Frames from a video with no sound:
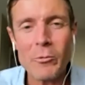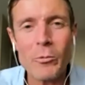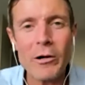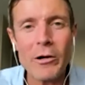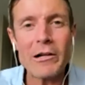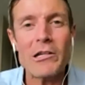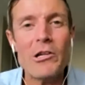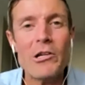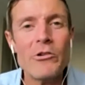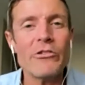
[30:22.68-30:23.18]

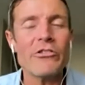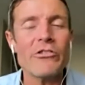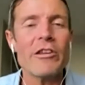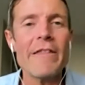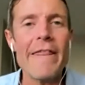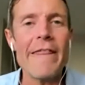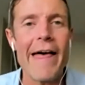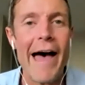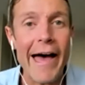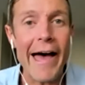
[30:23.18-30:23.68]
used to
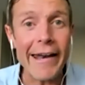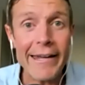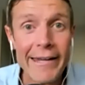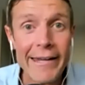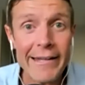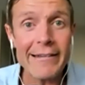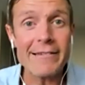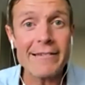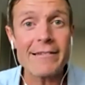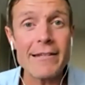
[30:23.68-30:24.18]
that
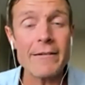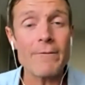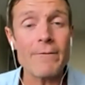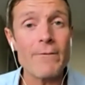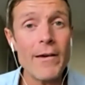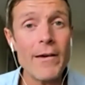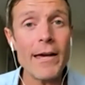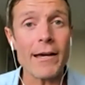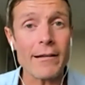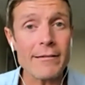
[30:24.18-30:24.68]
instant
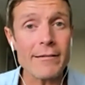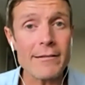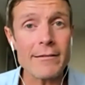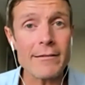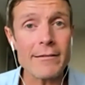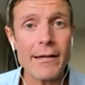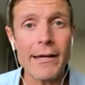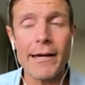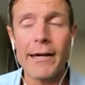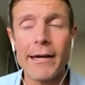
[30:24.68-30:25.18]
fix,
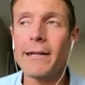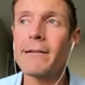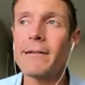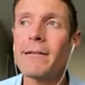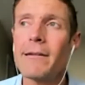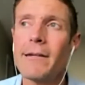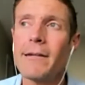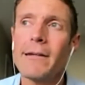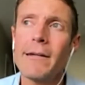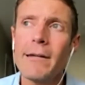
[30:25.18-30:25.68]
and
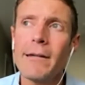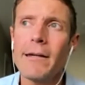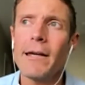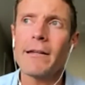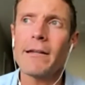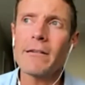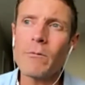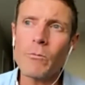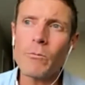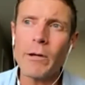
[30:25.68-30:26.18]

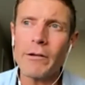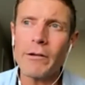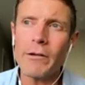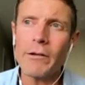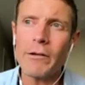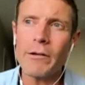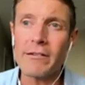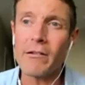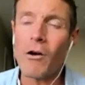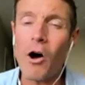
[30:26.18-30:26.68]
we have to
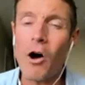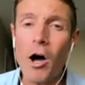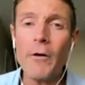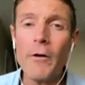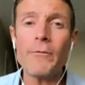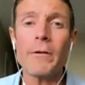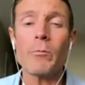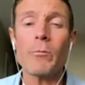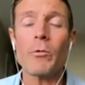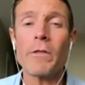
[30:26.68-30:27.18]
recognize
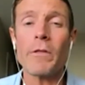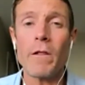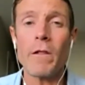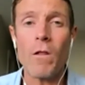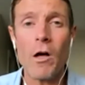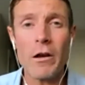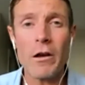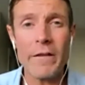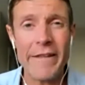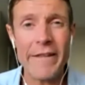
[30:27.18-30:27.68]
often
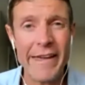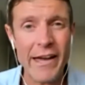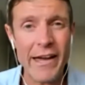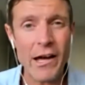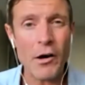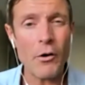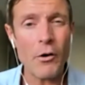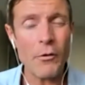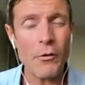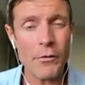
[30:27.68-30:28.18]
with a lot of the
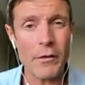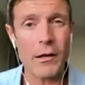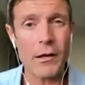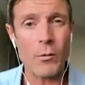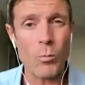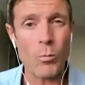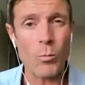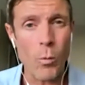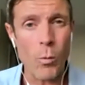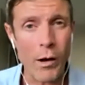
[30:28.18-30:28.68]
health
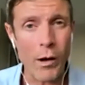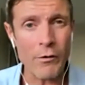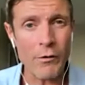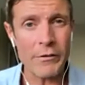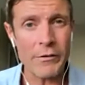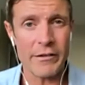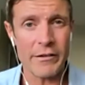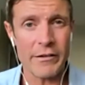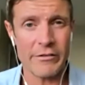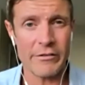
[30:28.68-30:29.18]
and
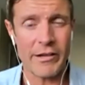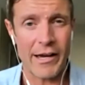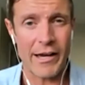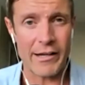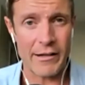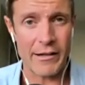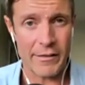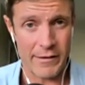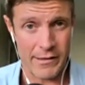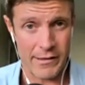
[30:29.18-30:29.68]
wellness
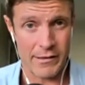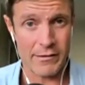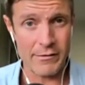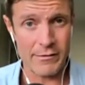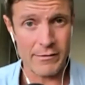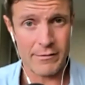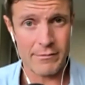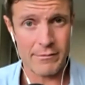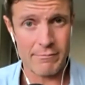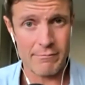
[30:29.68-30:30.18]
side of
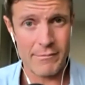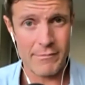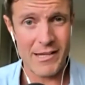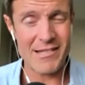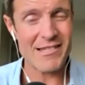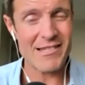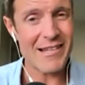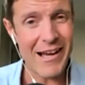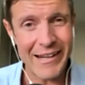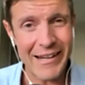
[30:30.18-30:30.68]
things,
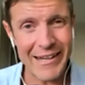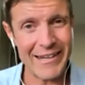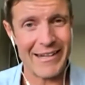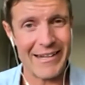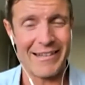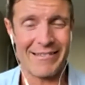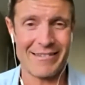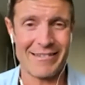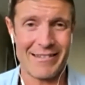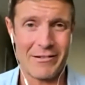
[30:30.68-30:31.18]
it's not an
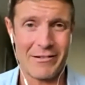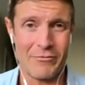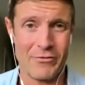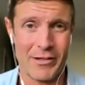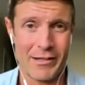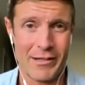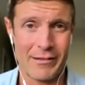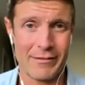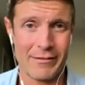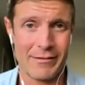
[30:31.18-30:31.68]
instant
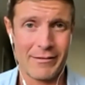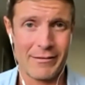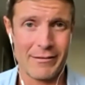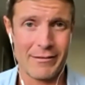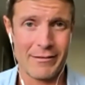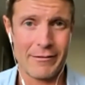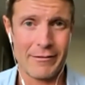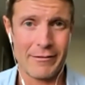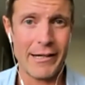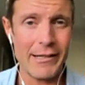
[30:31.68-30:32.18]
fix,
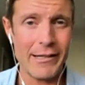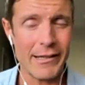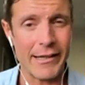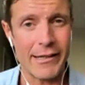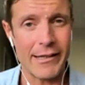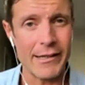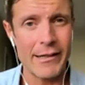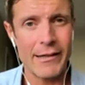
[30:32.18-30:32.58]
right? Like